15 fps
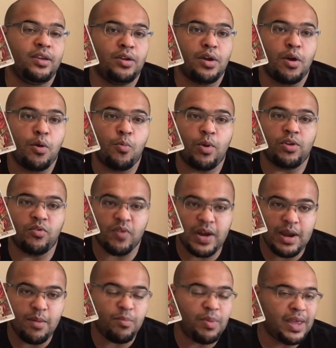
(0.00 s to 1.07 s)
You know, when you're
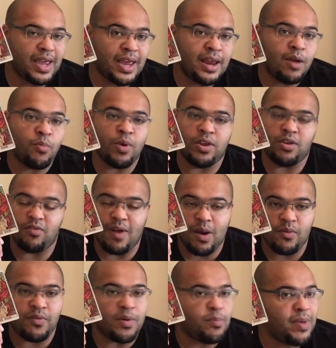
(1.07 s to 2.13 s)
in it, be in it. When you're
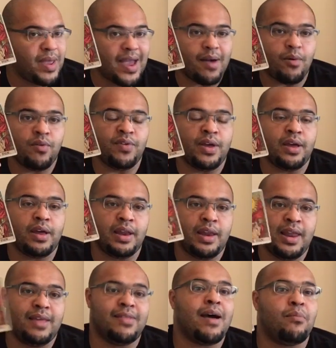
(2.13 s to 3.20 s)
out of it, be out of it,
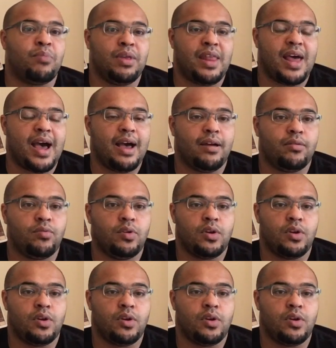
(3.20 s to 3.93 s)
and let that be that.